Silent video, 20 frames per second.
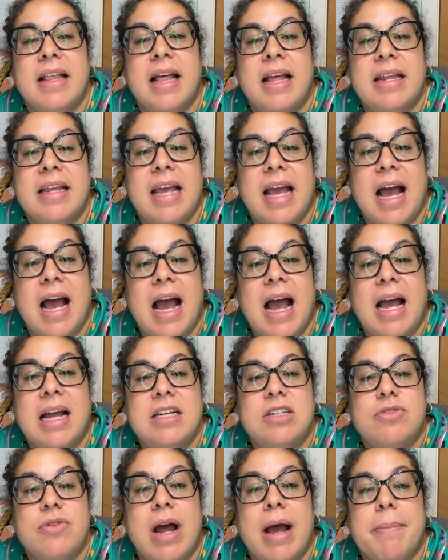yeah, I
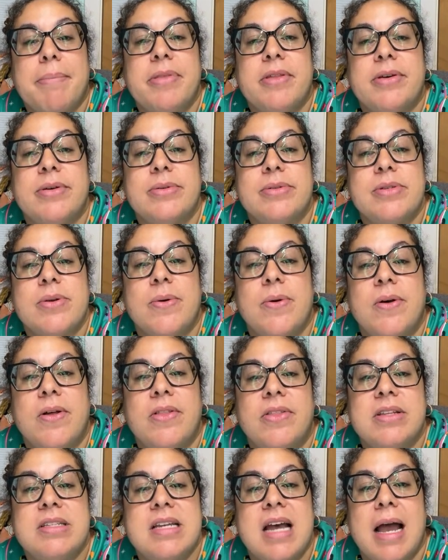drop those
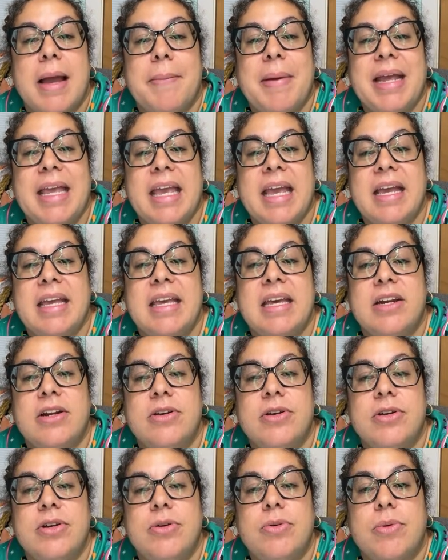all the time. I can't get a
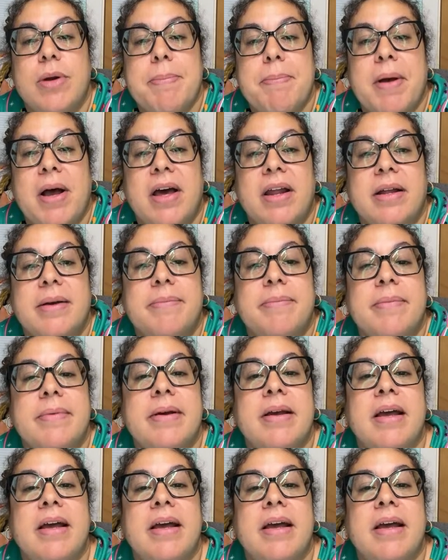good grip on them.